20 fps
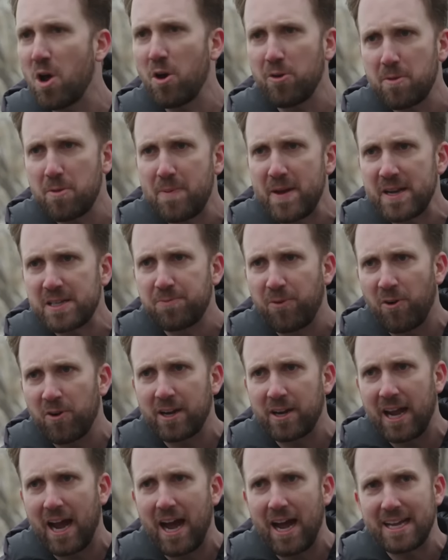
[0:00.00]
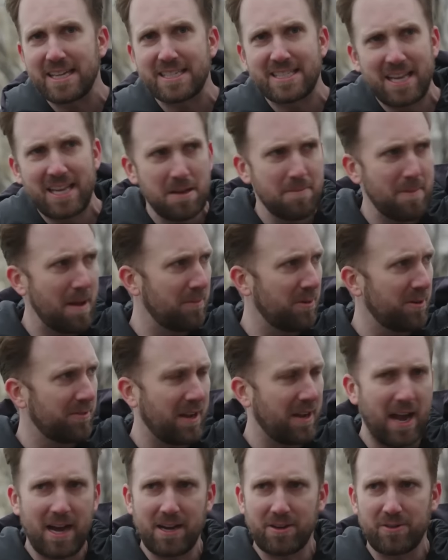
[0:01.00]
know the pitchfork guy? Is he a member
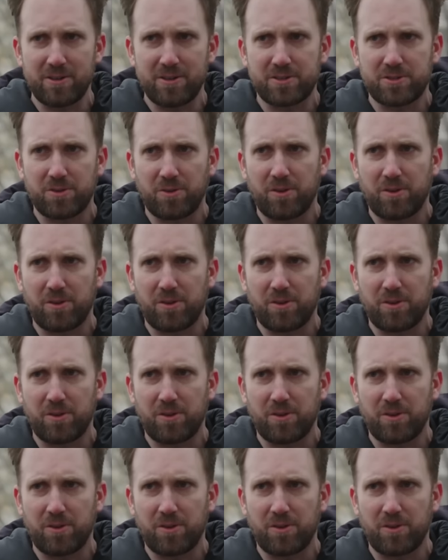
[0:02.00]
of Congress